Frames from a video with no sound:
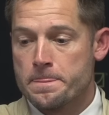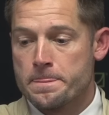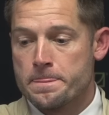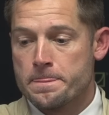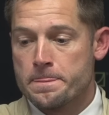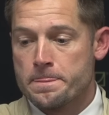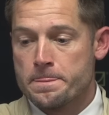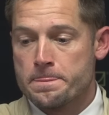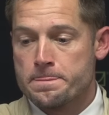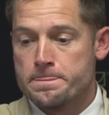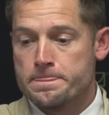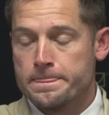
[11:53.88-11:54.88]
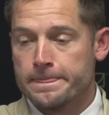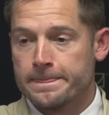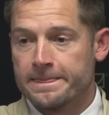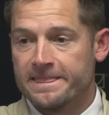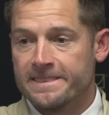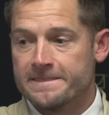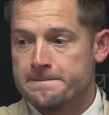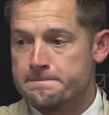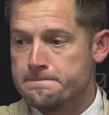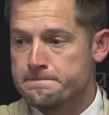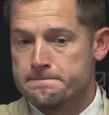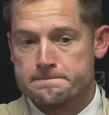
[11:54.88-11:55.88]

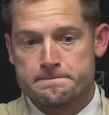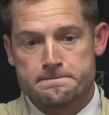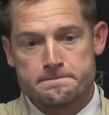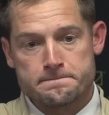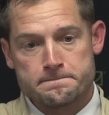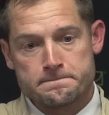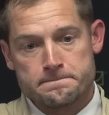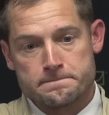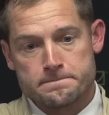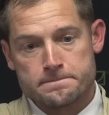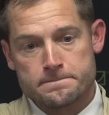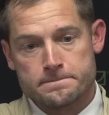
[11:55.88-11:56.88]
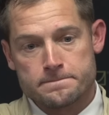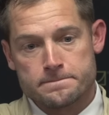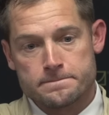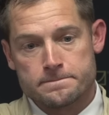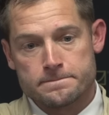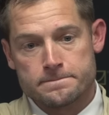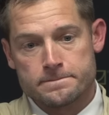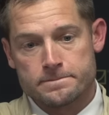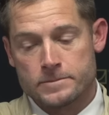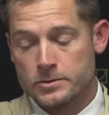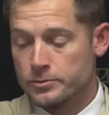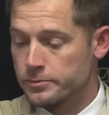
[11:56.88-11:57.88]

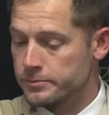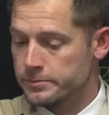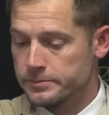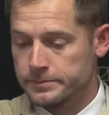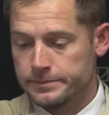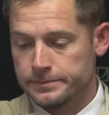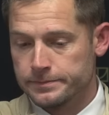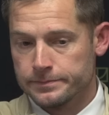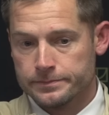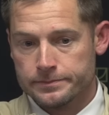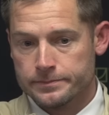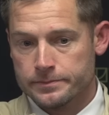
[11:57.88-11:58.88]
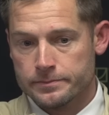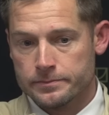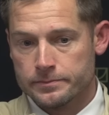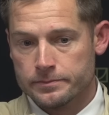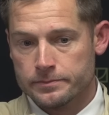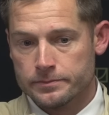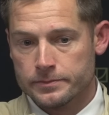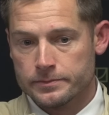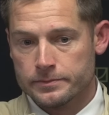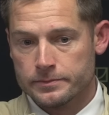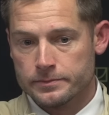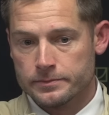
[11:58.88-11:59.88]

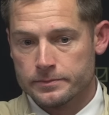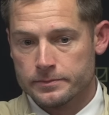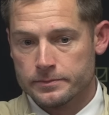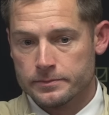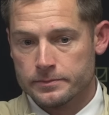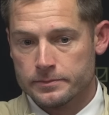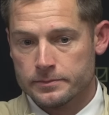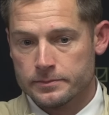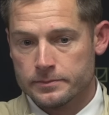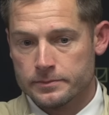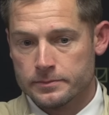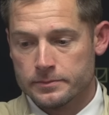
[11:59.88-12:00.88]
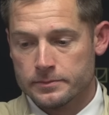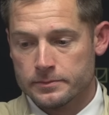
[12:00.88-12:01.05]
Nothing is said.